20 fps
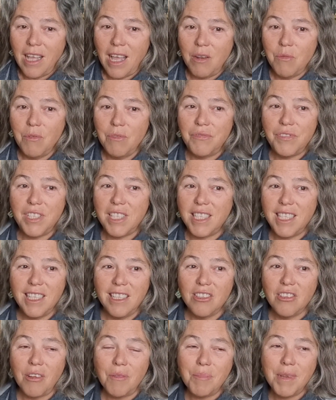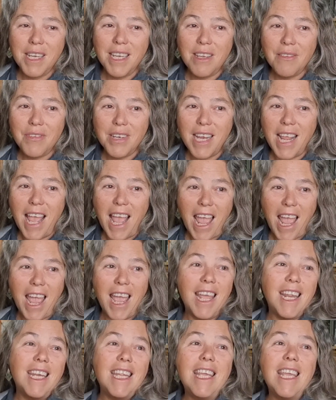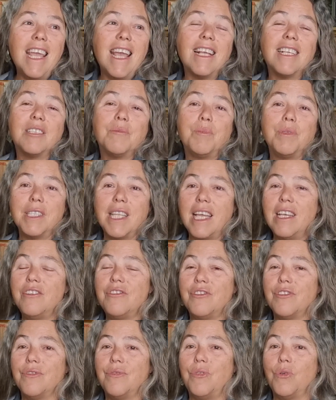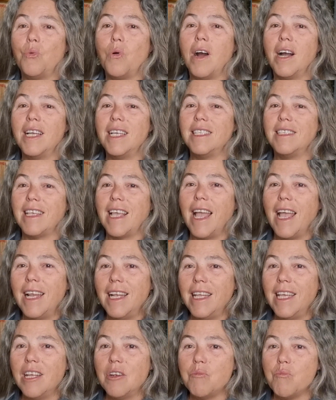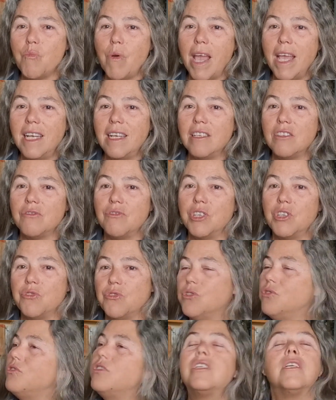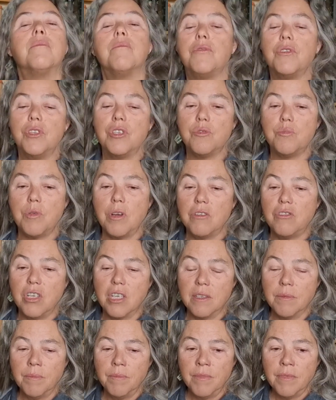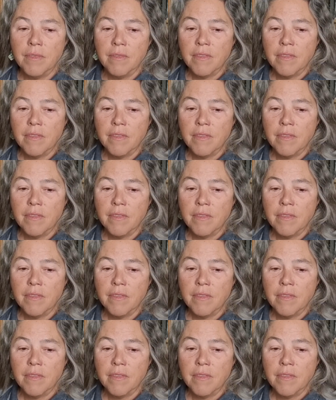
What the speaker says: and we've still not been given any explanation for why his alien mate has recruited him for this project.